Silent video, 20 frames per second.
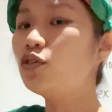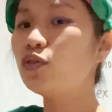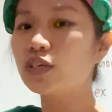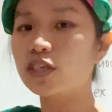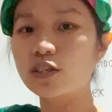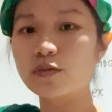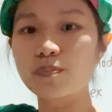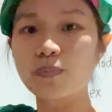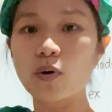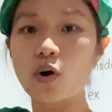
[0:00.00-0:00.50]
to
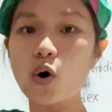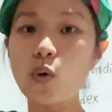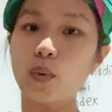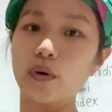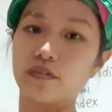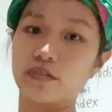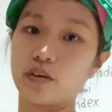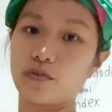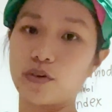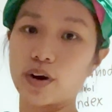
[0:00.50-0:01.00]
explore
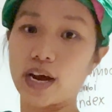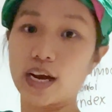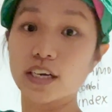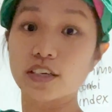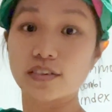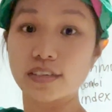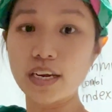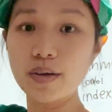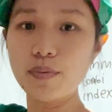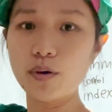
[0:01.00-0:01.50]
with different kind of
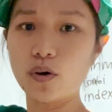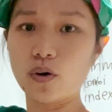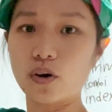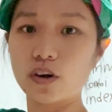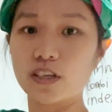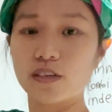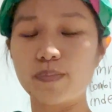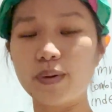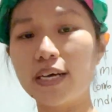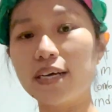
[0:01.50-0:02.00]

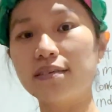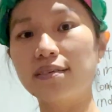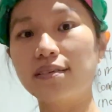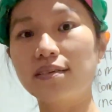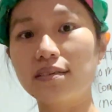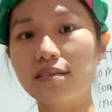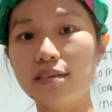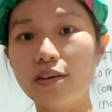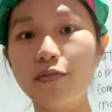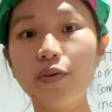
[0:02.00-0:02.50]
stablecoins, because
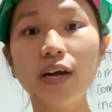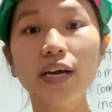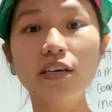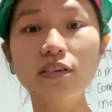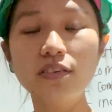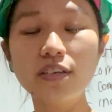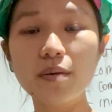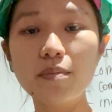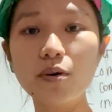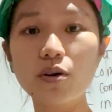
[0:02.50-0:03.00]
different kind of
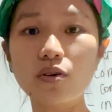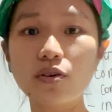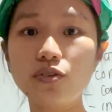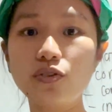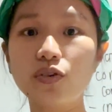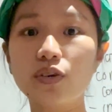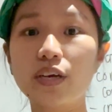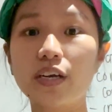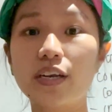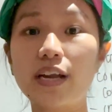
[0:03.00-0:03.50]
stablecoins,
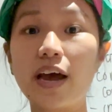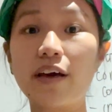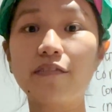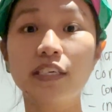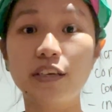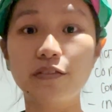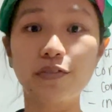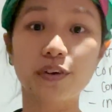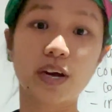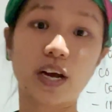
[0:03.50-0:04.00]
you can have
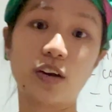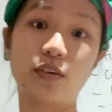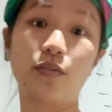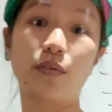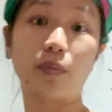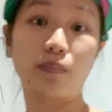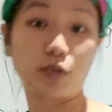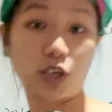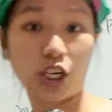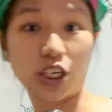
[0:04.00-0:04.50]
different kind of
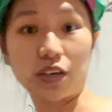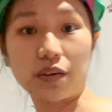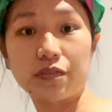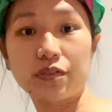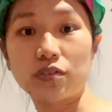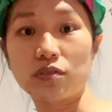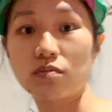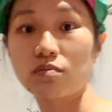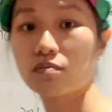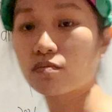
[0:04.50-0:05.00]

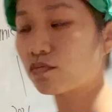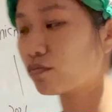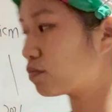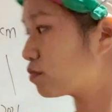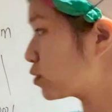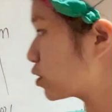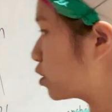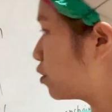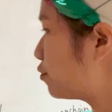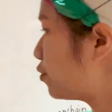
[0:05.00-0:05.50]
objectives.
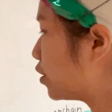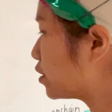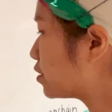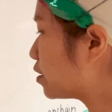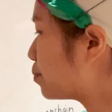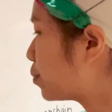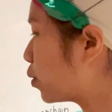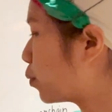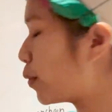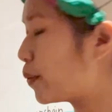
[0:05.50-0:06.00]
For
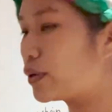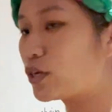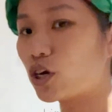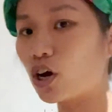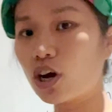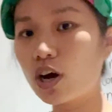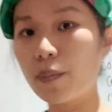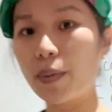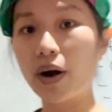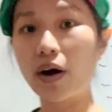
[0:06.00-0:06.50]
example, when we
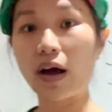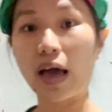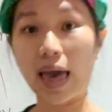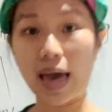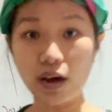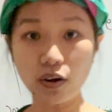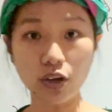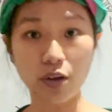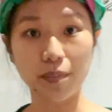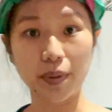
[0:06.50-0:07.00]
talk about
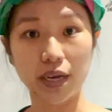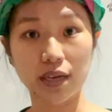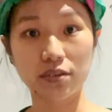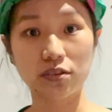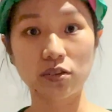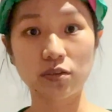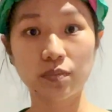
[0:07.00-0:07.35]
Alchemix,